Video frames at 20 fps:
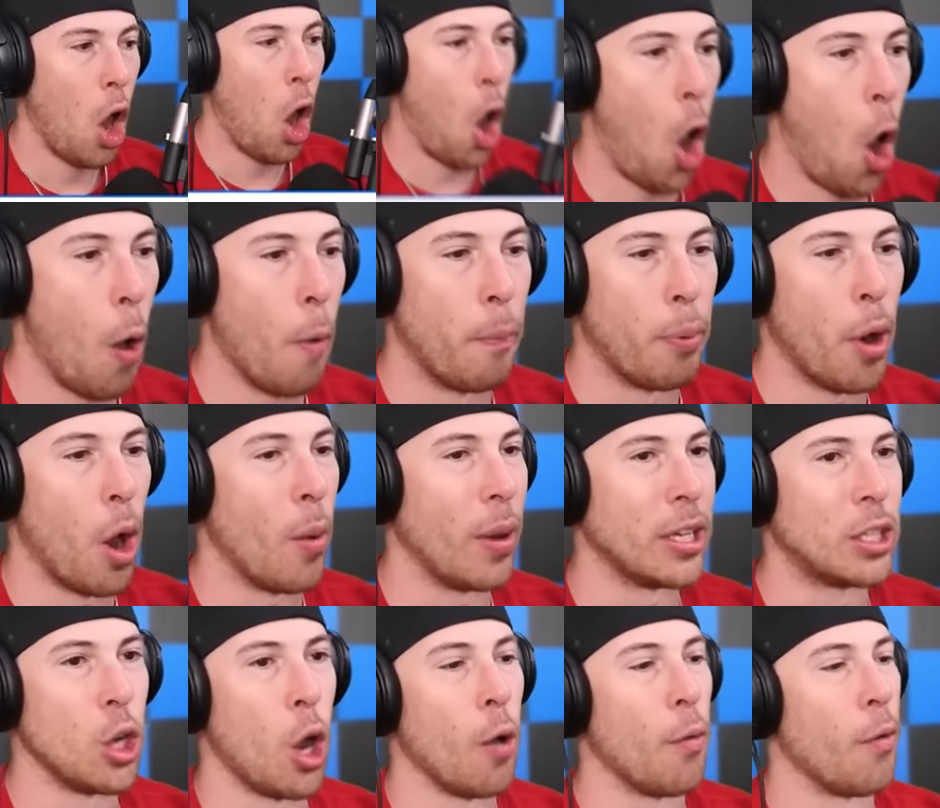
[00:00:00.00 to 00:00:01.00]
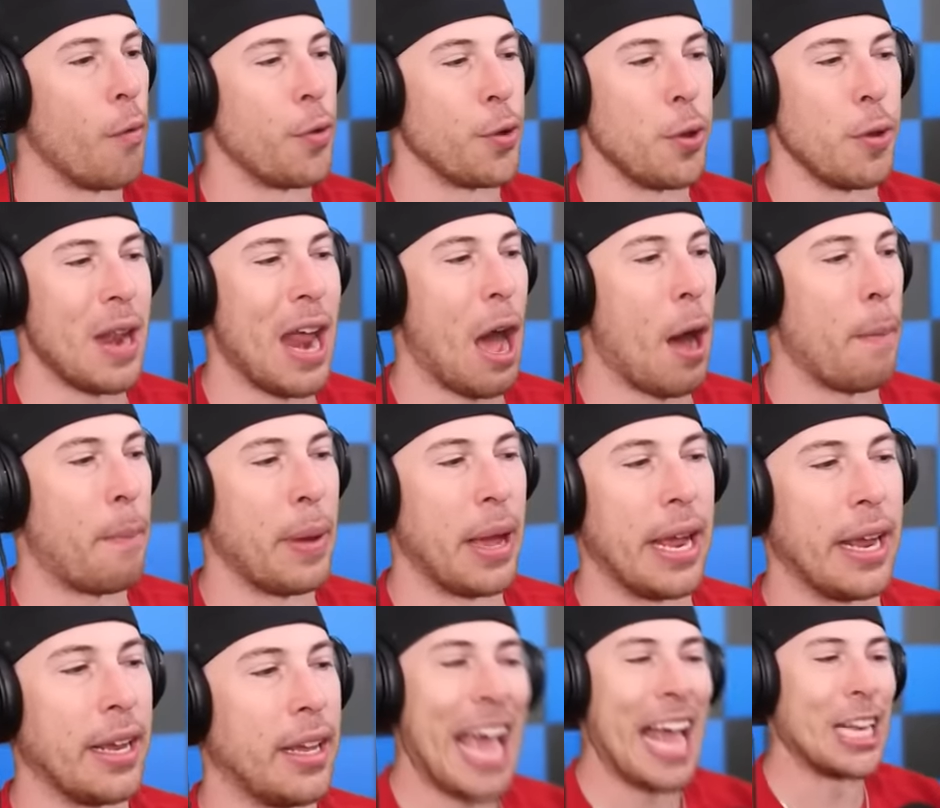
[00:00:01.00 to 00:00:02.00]
Oh, bro, it's over for you now,
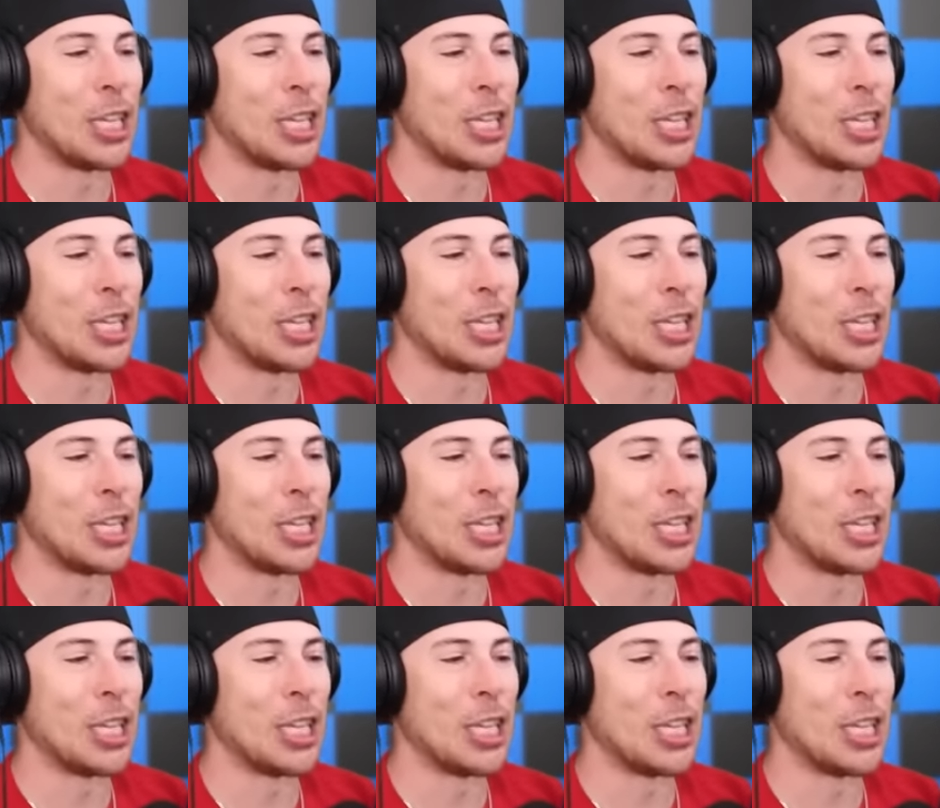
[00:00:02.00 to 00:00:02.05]
Pink.